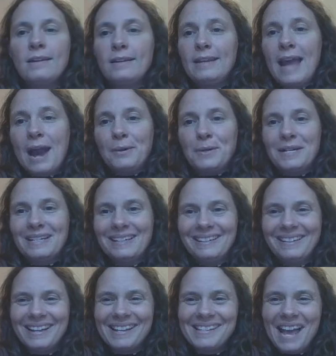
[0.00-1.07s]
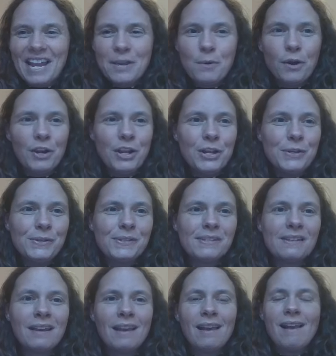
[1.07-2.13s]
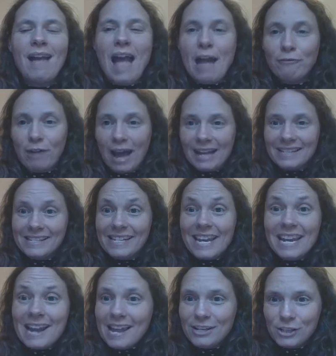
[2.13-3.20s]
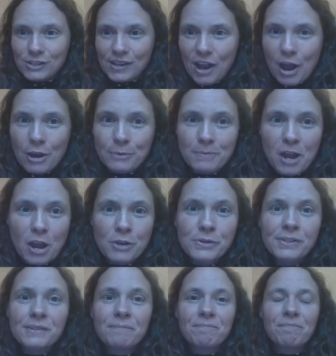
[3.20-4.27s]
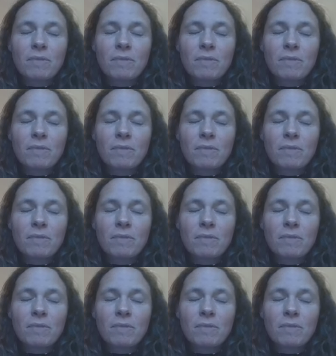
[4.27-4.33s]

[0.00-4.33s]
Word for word: Now, as anyone who's ever had teenagers at home knows,